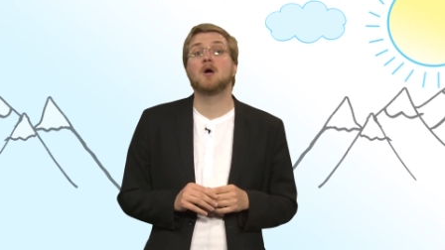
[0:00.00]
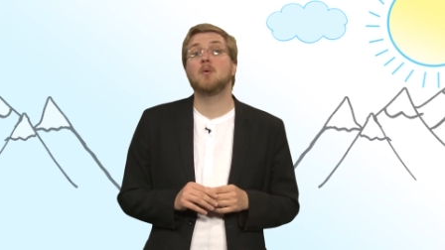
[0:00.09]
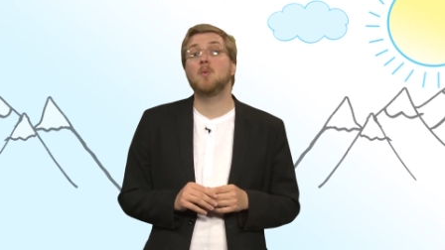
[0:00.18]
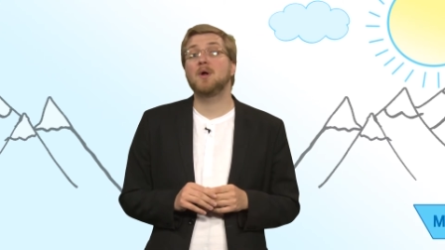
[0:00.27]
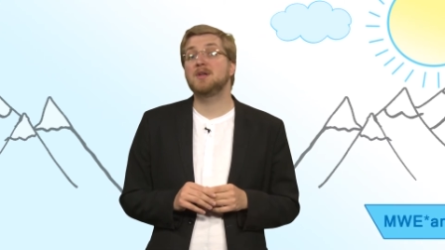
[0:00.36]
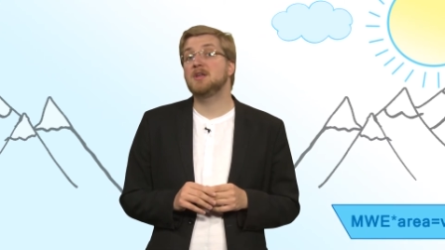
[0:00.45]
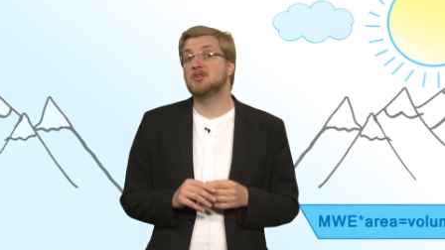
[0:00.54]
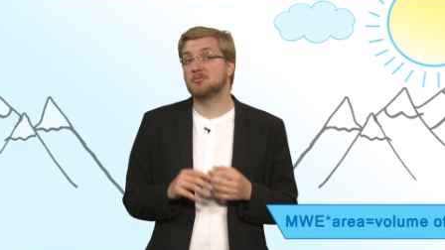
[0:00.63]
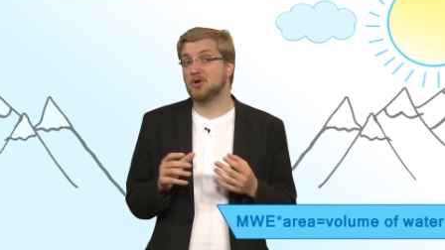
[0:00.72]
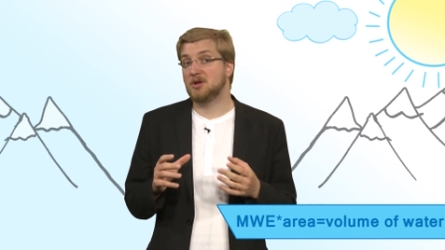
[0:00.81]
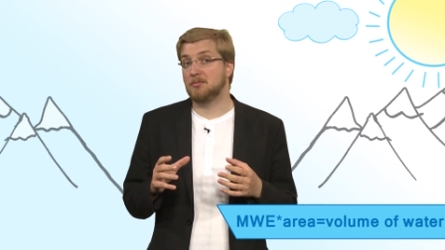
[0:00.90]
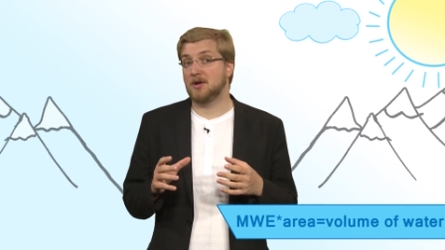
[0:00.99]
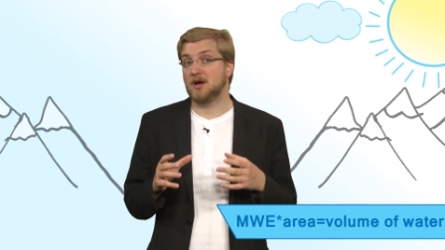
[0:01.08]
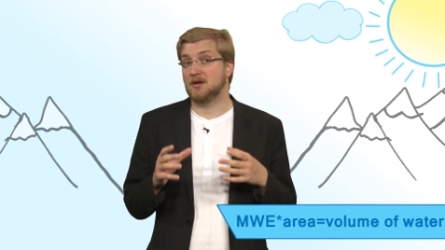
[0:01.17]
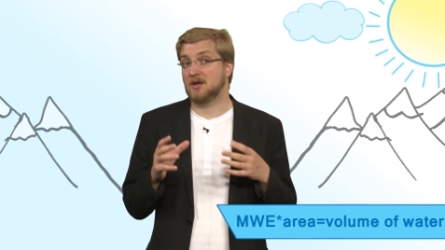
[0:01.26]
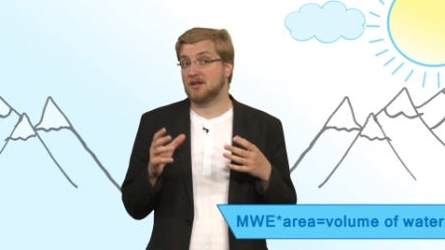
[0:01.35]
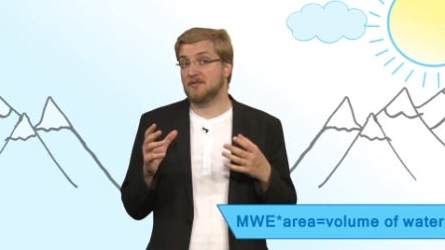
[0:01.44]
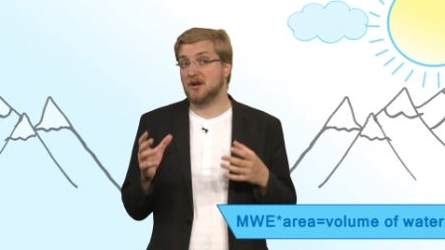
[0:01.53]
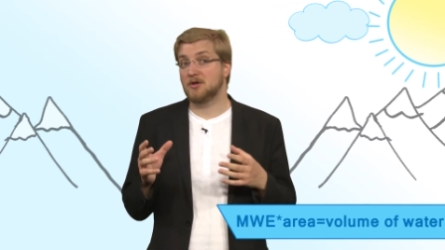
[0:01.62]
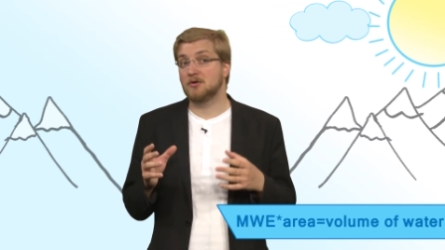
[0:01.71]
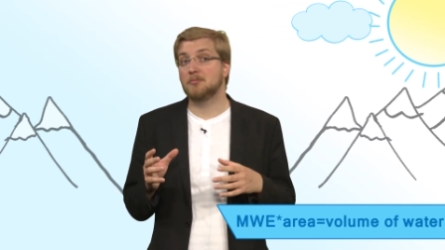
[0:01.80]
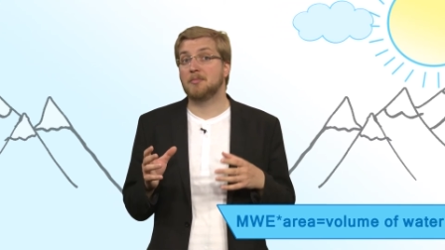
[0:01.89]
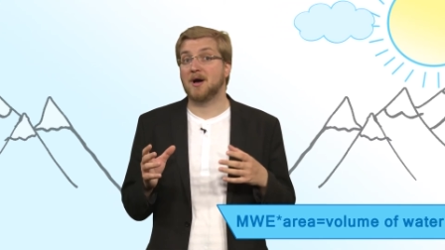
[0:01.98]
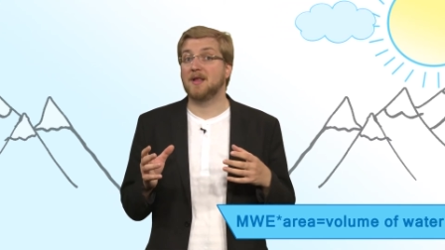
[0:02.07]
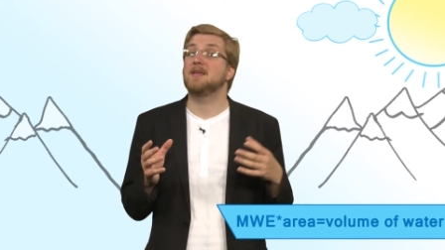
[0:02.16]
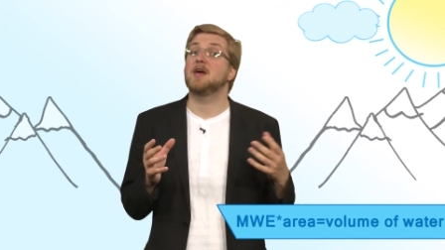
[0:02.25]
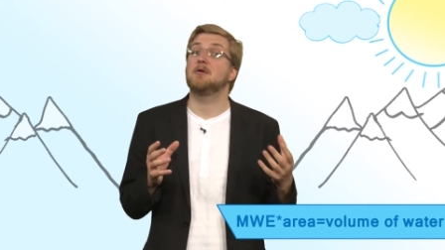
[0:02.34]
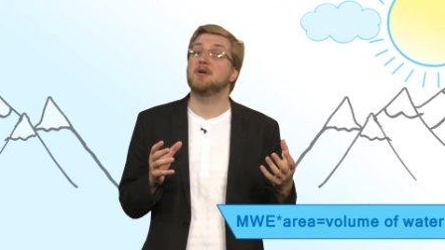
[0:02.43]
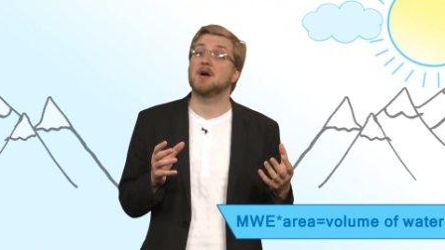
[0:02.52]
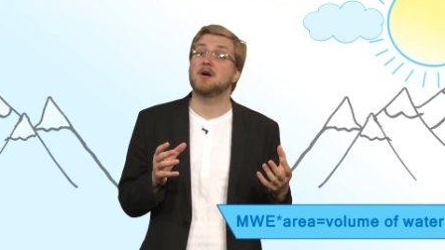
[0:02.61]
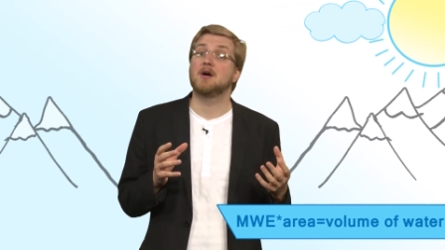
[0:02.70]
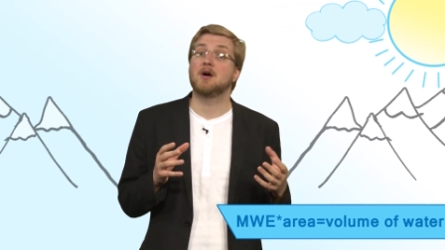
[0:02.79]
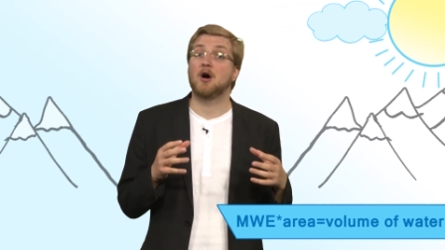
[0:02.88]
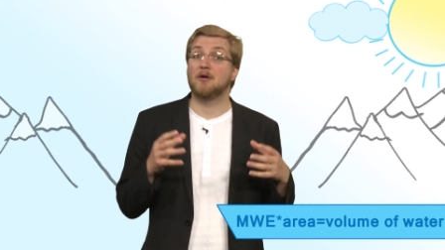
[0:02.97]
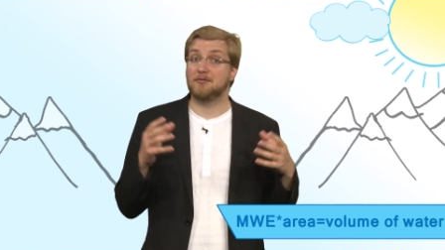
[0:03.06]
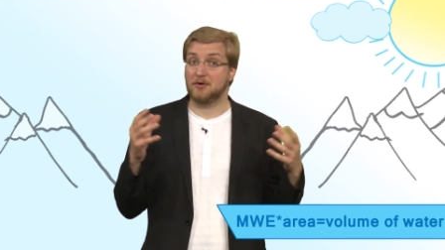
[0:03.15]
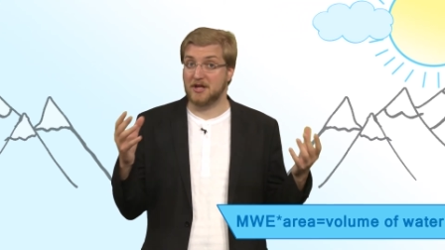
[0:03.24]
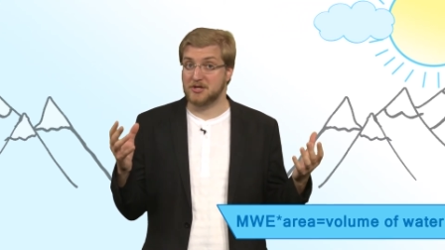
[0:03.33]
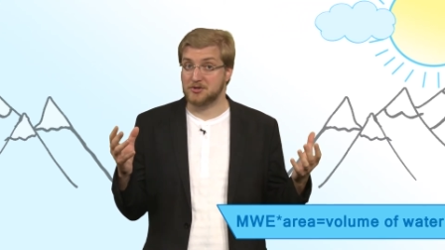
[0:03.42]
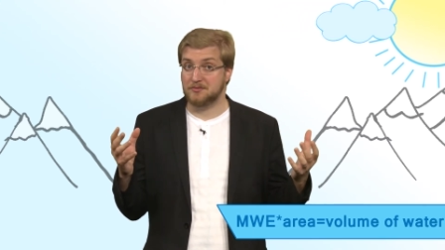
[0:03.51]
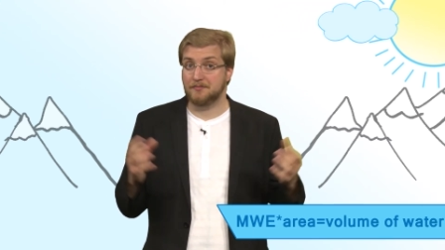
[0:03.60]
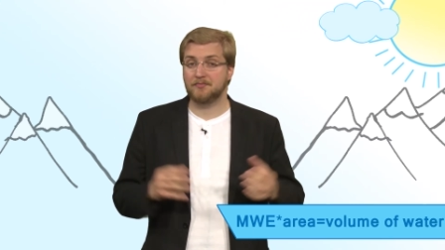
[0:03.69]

one needs to multiply that value by the area of the glacier.